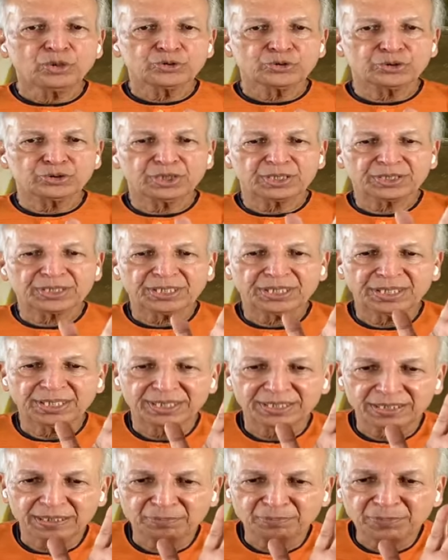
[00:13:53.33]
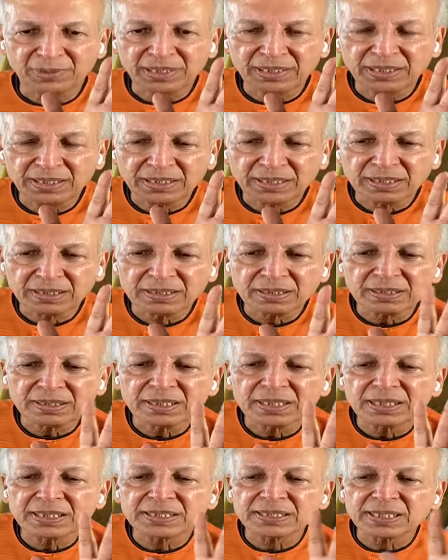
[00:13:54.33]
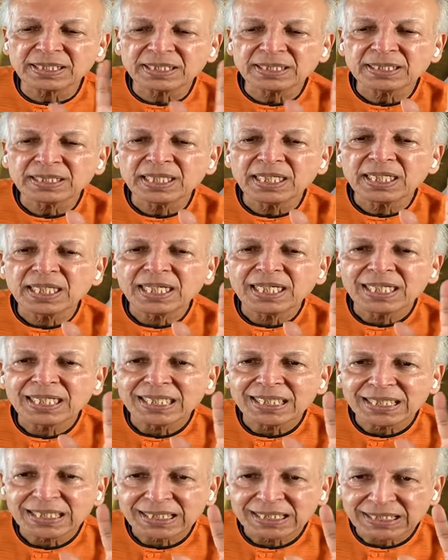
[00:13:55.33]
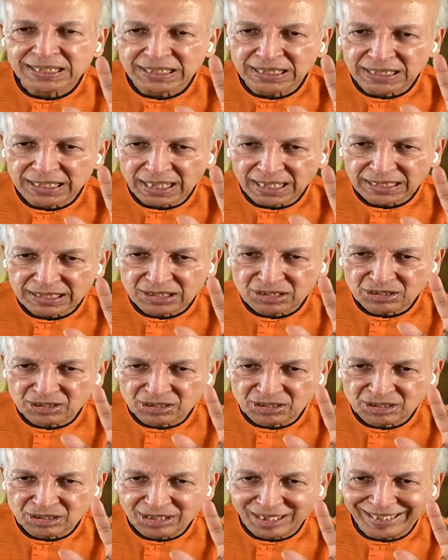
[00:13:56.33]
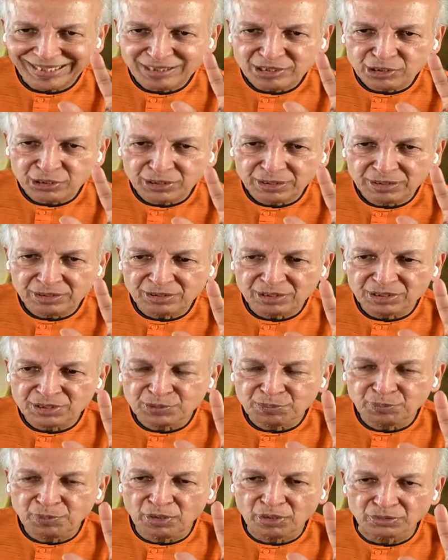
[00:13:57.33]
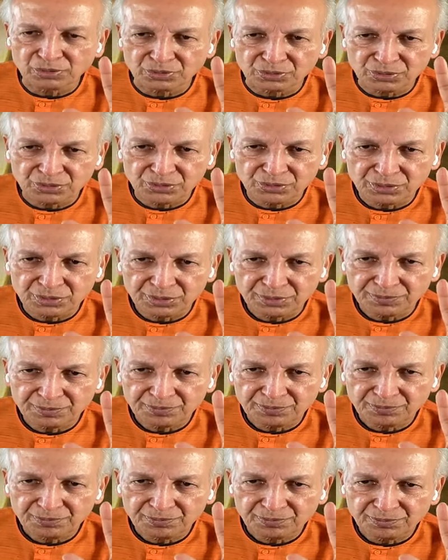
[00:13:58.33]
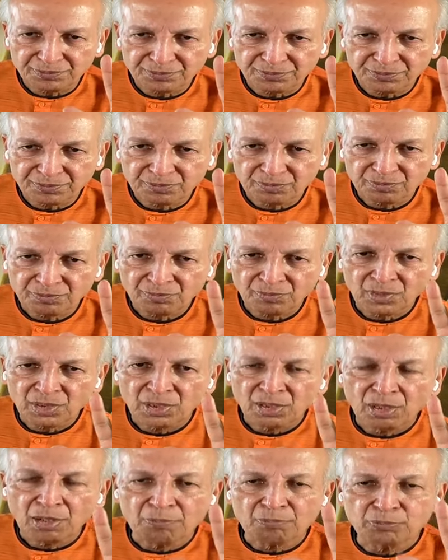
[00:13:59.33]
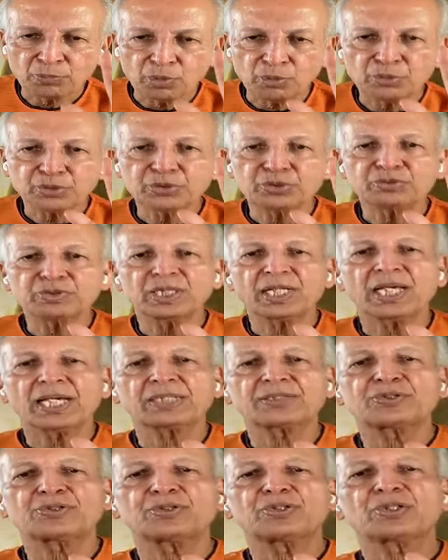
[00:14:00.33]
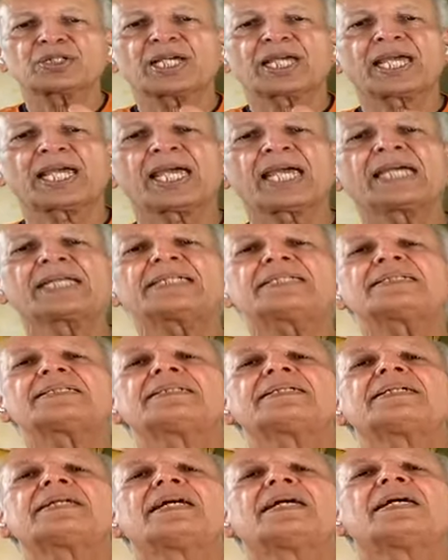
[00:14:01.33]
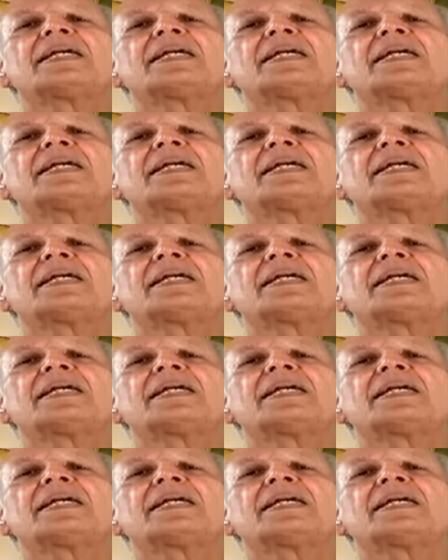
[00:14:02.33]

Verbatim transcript: So the therapy here is a relaxation response. More you relax your hand,